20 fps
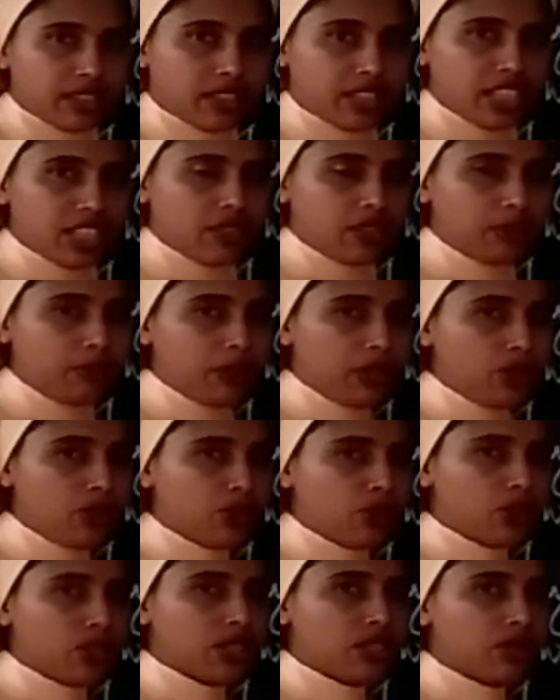It will be
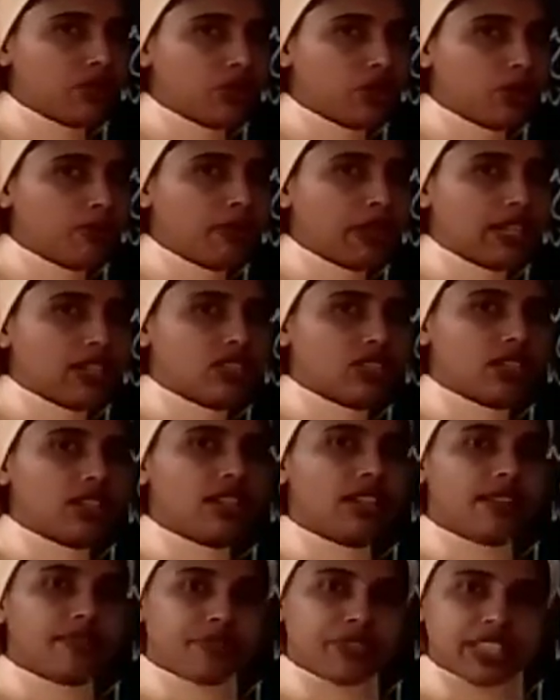used to mention
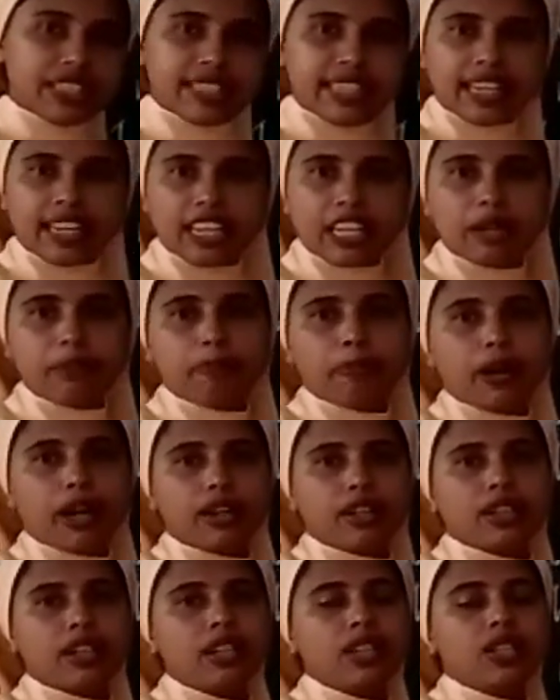the second part.